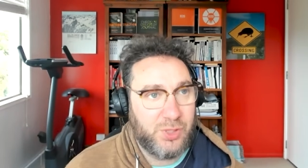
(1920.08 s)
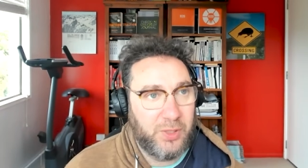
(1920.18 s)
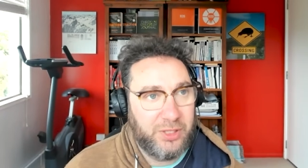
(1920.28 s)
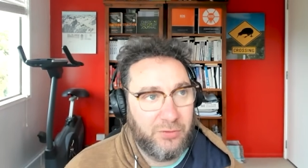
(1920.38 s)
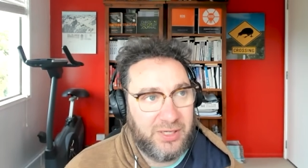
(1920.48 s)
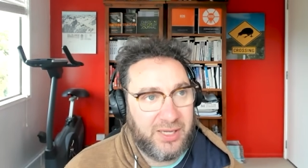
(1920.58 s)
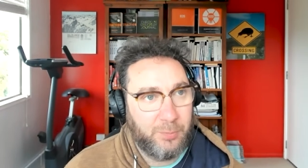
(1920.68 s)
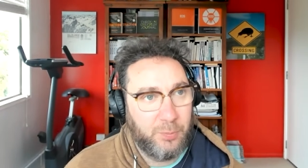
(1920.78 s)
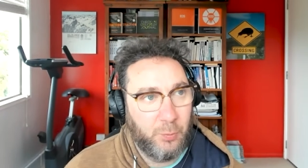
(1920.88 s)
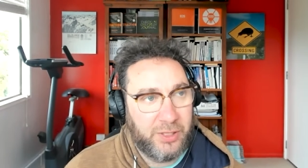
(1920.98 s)
when you're in
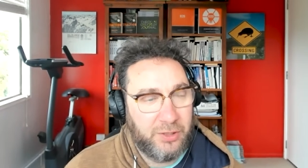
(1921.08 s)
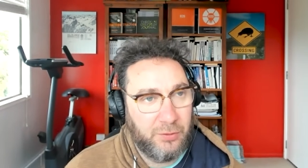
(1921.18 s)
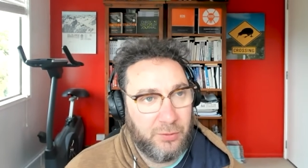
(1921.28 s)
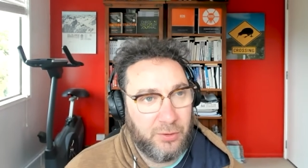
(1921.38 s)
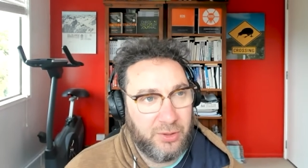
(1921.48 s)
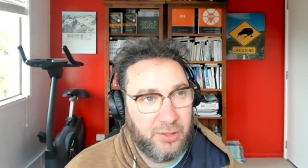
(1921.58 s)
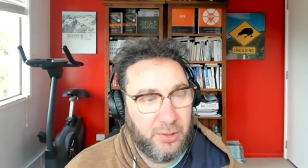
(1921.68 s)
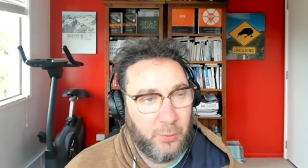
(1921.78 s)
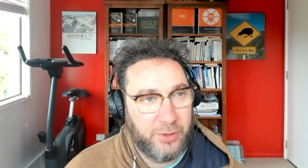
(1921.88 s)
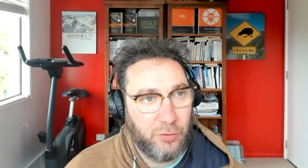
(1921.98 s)
that, when you're
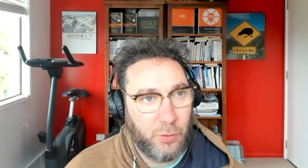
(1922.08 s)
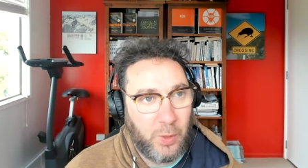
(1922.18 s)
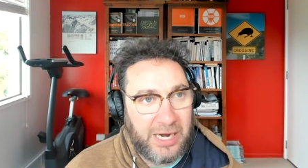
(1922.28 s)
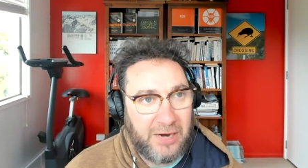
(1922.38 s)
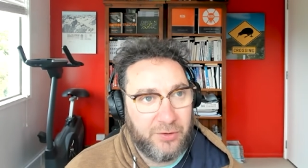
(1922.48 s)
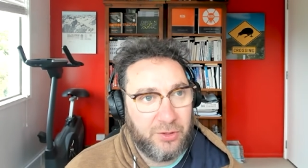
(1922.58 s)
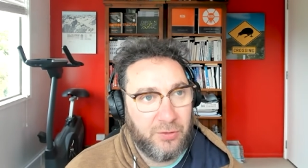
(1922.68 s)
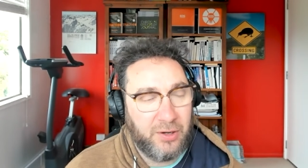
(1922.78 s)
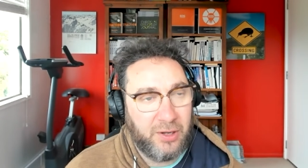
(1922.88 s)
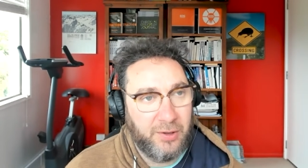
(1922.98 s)
aware and
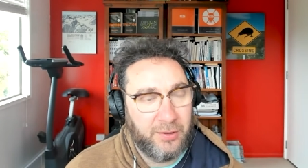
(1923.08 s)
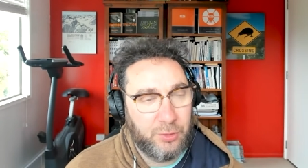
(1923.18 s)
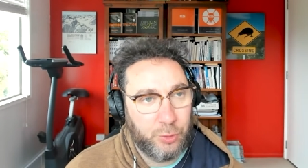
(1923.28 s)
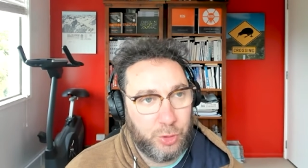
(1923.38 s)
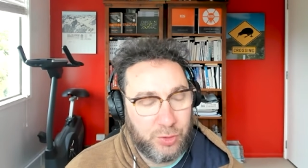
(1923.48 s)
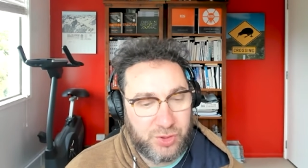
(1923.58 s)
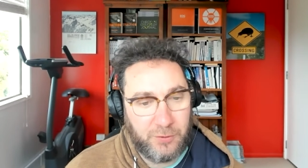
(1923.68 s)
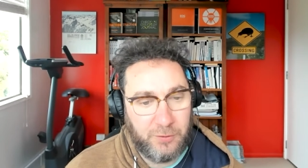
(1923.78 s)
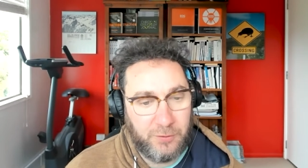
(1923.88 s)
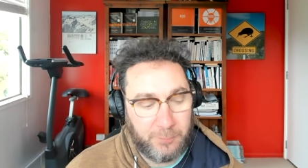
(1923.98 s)
you're used
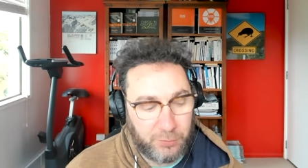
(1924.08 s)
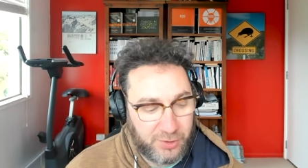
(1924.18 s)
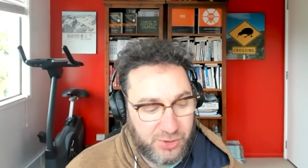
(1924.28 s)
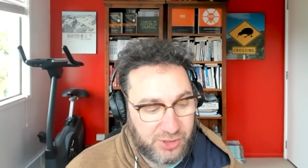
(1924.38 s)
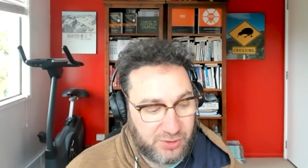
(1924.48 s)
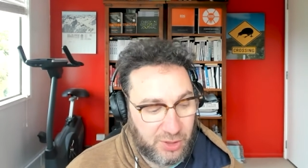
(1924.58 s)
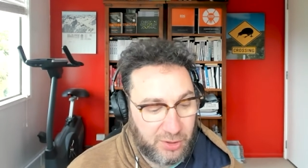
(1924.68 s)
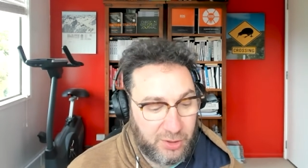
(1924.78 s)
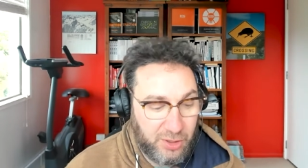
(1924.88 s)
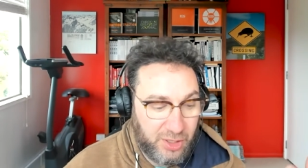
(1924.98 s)
to the process of
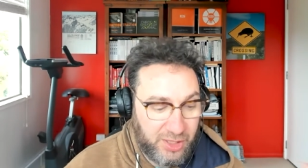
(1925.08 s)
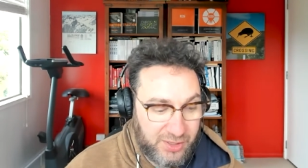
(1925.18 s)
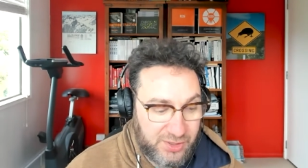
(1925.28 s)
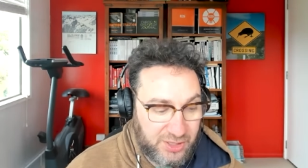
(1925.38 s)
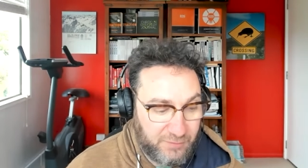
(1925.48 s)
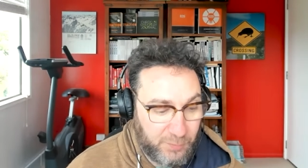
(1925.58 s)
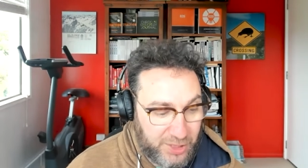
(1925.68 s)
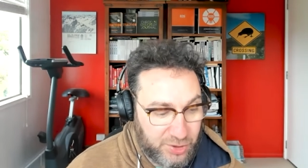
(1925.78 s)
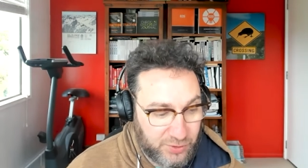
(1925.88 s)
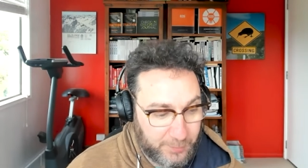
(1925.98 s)
going, here's the
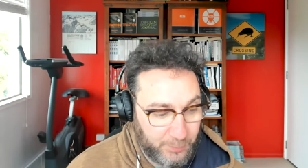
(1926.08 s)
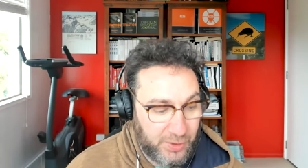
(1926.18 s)
information,